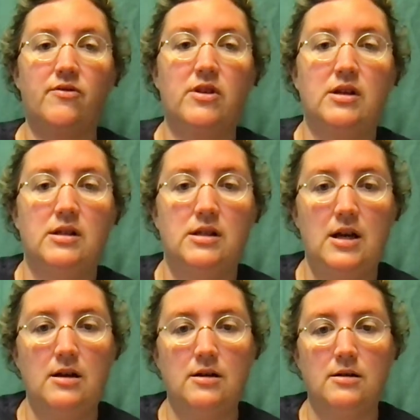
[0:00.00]
the
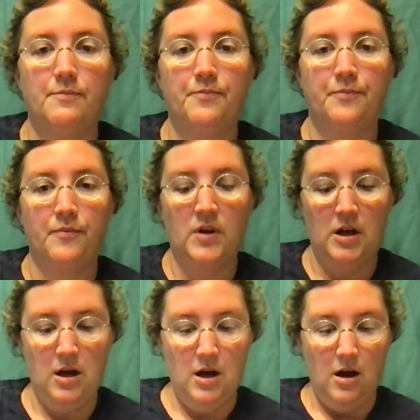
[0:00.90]
state.
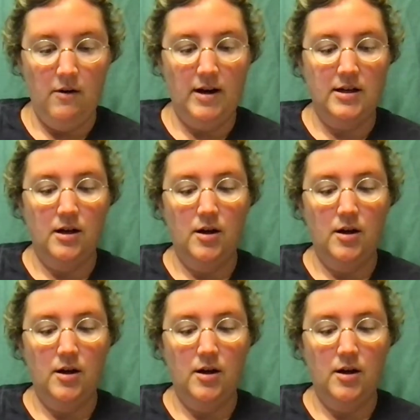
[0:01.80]
All right,